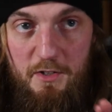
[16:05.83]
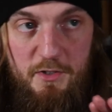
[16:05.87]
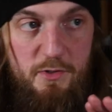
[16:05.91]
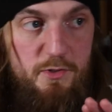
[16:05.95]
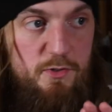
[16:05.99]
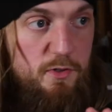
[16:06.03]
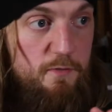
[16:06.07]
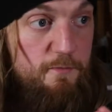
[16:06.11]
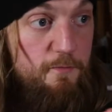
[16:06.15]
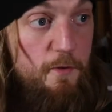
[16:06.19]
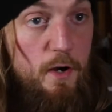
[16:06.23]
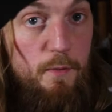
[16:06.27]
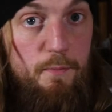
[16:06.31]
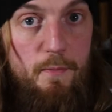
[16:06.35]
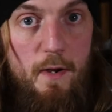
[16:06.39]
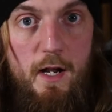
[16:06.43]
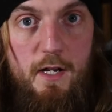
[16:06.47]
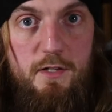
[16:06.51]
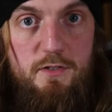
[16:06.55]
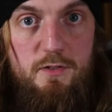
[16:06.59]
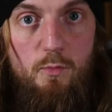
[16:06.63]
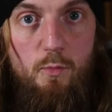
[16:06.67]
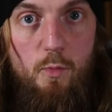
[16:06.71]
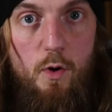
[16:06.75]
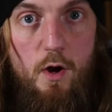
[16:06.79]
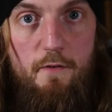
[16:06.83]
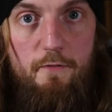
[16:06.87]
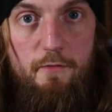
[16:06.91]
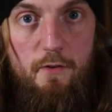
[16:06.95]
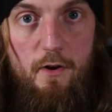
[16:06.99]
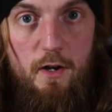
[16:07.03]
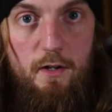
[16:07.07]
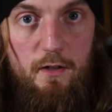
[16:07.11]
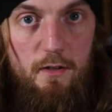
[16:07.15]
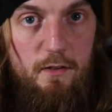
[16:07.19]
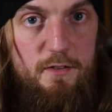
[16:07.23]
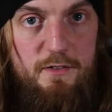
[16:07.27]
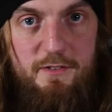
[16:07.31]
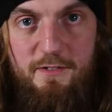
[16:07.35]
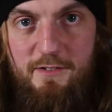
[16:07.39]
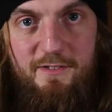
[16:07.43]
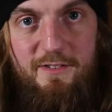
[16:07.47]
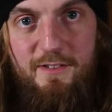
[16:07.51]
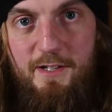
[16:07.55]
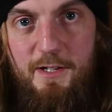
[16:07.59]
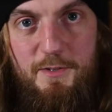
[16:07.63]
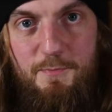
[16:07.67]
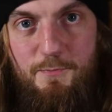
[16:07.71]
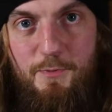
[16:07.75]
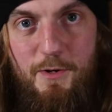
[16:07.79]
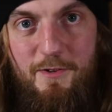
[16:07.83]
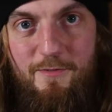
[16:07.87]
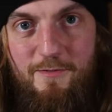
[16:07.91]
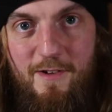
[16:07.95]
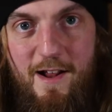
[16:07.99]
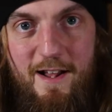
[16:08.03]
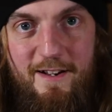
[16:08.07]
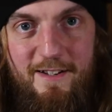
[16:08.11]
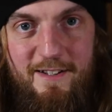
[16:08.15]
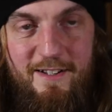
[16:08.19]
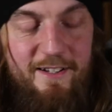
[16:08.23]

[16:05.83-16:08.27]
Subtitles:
She was like, fuck man, it's on white vinyl. I was like, yeah, it's pretty rad,